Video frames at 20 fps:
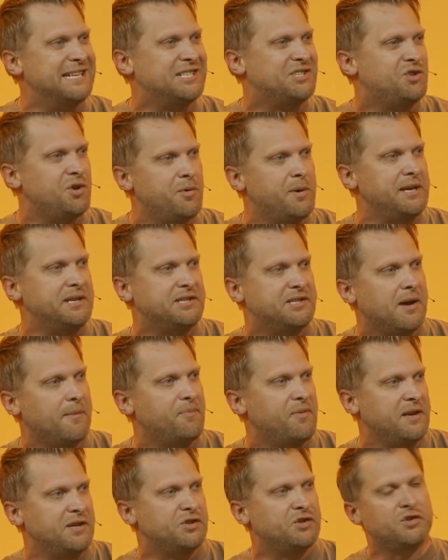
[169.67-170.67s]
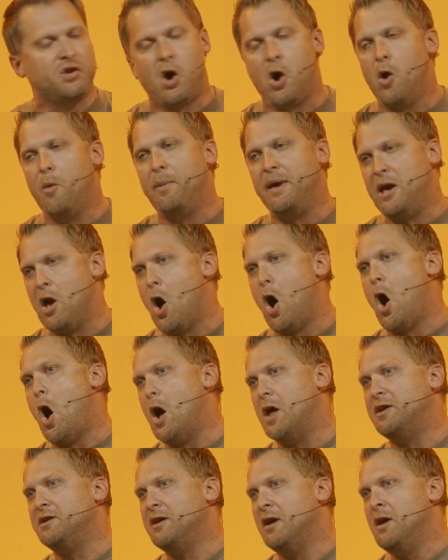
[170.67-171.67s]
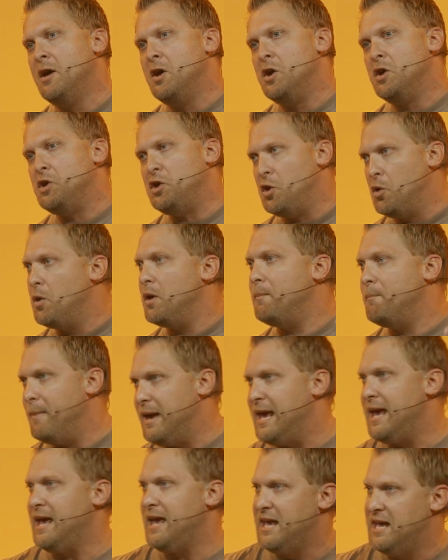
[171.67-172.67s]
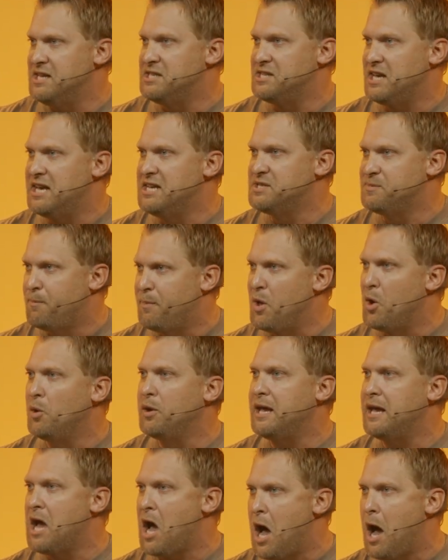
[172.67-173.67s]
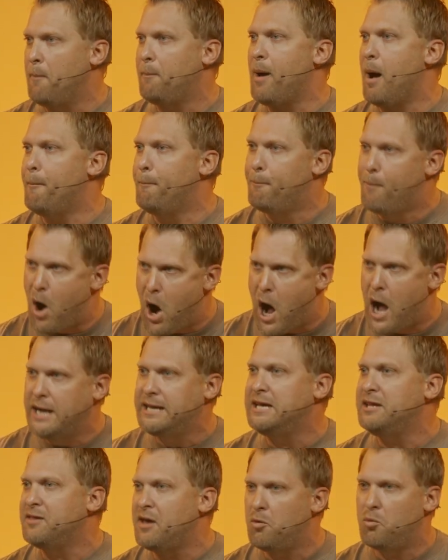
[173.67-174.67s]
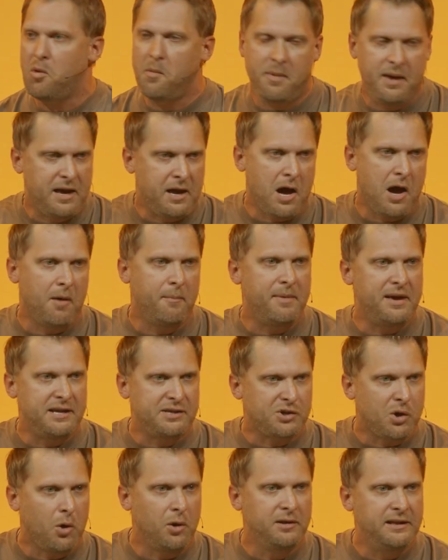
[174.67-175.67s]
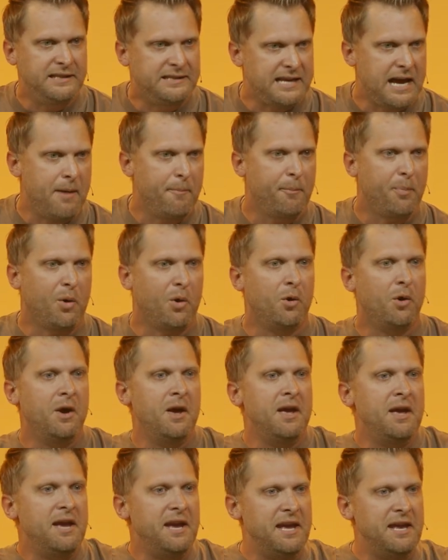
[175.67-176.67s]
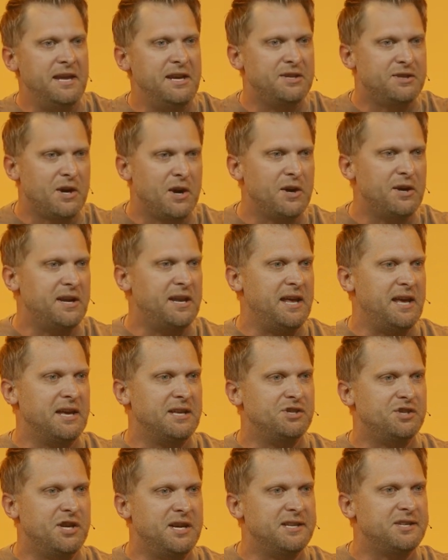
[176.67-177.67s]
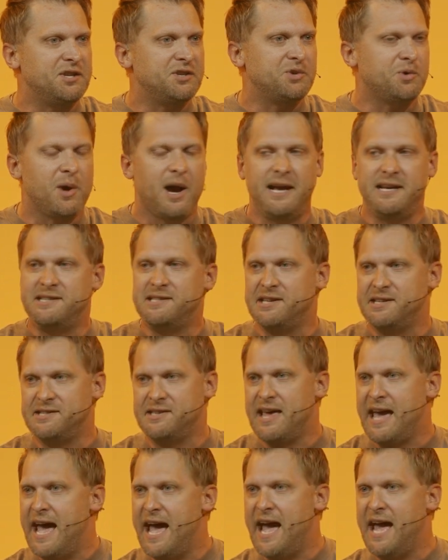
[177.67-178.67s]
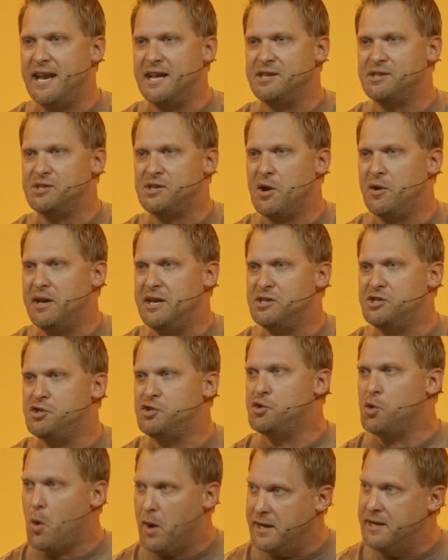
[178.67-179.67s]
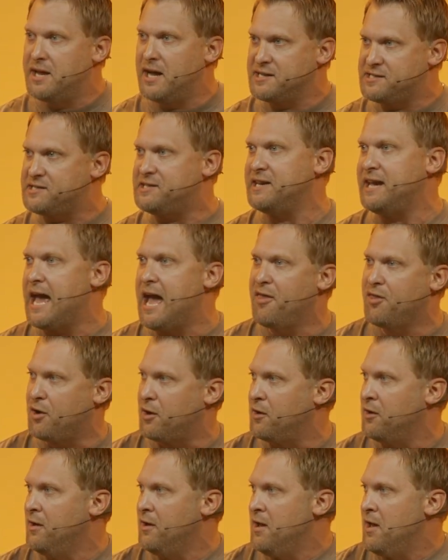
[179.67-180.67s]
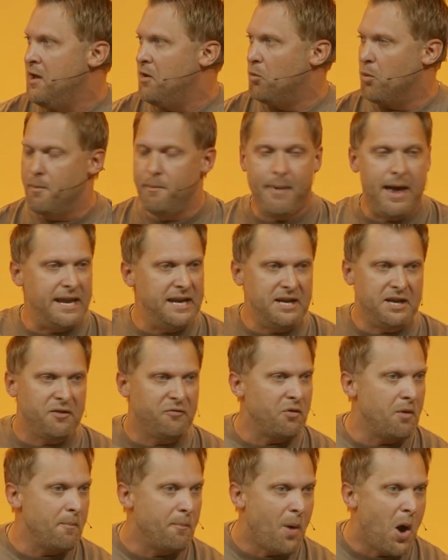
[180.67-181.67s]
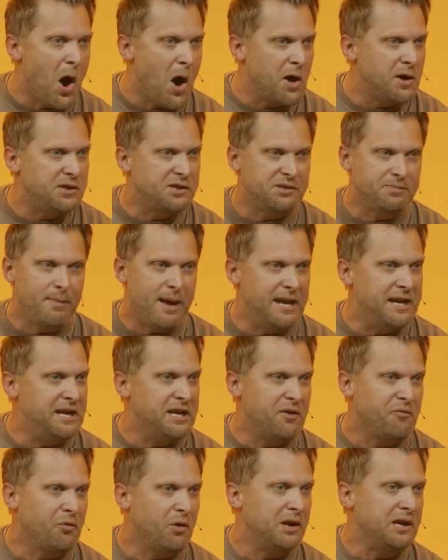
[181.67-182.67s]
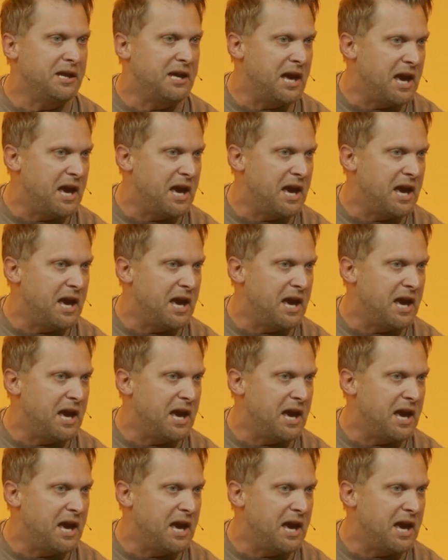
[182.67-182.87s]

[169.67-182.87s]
is doing something so beyond you and me. He's, he's building up a body that will become his holy temple in eternity, and Jesus Christ is the head. And so he's joined us together. We're many different parts, many different